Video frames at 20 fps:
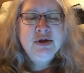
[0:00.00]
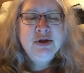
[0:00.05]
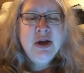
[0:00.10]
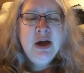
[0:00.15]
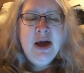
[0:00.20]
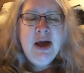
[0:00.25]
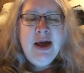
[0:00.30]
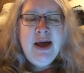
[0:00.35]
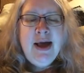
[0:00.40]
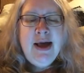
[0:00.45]

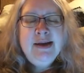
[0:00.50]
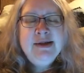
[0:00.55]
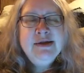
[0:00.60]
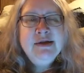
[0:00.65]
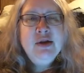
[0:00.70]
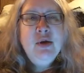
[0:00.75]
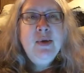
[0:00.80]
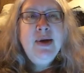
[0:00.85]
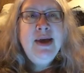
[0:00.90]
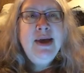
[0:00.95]
And so he
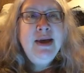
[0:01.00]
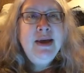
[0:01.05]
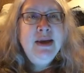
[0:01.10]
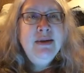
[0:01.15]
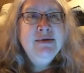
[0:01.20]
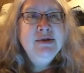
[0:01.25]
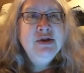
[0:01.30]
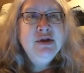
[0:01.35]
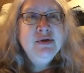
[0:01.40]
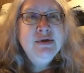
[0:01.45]
gives her
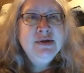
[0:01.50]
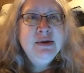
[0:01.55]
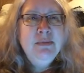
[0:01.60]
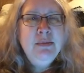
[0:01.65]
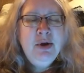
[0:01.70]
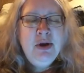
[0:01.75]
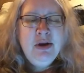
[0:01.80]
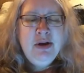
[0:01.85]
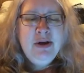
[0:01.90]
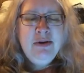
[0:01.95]
some good
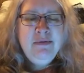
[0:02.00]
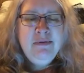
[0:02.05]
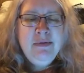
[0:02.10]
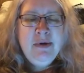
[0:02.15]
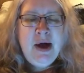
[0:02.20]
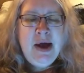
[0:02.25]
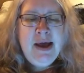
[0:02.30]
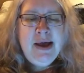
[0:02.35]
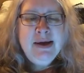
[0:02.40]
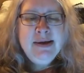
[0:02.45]

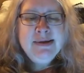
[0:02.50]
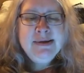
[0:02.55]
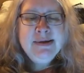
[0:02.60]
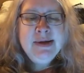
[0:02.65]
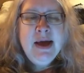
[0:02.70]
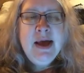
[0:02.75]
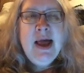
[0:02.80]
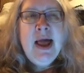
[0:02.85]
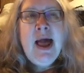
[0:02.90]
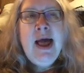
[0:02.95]
advice,
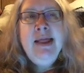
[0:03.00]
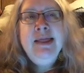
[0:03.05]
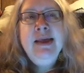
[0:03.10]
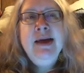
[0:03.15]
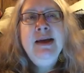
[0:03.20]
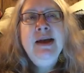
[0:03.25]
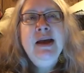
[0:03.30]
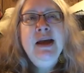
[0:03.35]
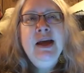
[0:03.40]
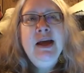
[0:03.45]
and then he
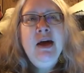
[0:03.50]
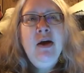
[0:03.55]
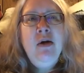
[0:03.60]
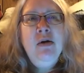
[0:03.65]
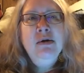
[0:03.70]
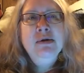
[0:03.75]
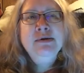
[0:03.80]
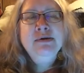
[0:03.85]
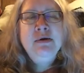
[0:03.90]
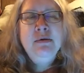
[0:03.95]
also
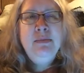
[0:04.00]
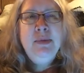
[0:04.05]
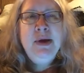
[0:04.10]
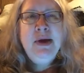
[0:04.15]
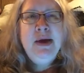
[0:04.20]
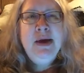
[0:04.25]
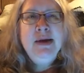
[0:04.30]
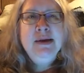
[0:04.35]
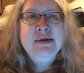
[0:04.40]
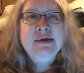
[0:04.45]
begins
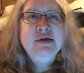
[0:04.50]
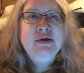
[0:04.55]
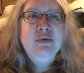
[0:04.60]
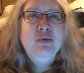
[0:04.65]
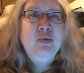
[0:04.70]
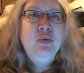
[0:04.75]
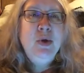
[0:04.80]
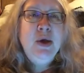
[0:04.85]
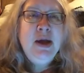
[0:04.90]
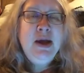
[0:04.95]
to
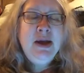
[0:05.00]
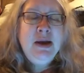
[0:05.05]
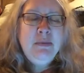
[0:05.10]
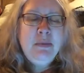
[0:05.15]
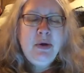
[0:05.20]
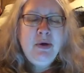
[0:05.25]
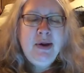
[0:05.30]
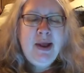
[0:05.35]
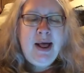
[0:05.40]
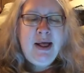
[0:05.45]
read about
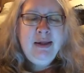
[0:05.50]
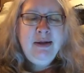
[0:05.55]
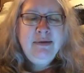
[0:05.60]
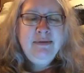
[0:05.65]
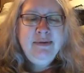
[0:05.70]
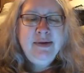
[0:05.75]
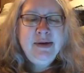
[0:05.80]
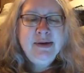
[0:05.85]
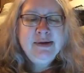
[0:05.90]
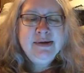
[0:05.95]
elephants
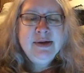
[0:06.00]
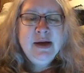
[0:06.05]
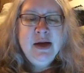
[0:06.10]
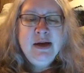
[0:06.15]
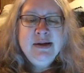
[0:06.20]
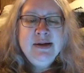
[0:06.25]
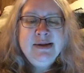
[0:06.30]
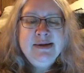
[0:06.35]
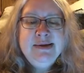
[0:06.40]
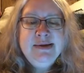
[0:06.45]
to
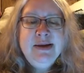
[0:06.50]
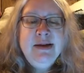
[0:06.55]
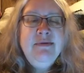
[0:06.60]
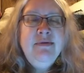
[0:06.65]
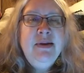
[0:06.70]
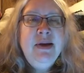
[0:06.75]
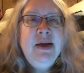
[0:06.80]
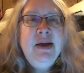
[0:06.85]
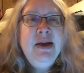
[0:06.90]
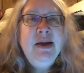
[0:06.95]
see if he
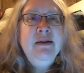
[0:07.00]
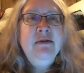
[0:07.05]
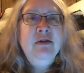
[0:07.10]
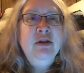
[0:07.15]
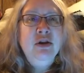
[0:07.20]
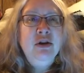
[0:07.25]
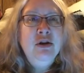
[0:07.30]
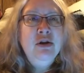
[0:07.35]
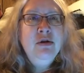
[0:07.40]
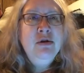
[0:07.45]
can
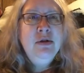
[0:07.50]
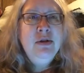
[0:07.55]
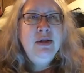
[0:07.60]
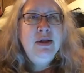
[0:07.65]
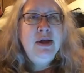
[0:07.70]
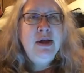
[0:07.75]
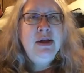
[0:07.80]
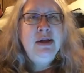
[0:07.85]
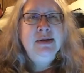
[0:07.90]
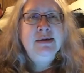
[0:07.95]
learn things
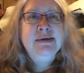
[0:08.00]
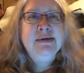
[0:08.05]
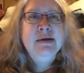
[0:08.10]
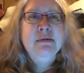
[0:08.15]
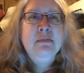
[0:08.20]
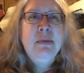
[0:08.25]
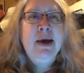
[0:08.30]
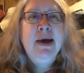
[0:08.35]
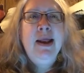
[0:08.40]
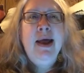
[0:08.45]
that might
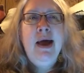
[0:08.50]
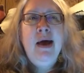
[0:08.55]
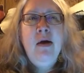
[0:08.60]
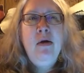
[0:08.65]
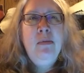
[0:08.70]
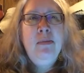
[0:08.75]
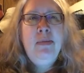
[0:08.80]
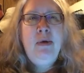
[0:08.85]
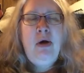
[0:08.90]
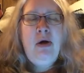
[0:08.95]
help
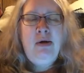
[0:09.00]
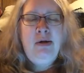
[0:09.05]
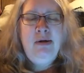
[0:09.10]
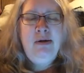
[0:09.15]
Olive.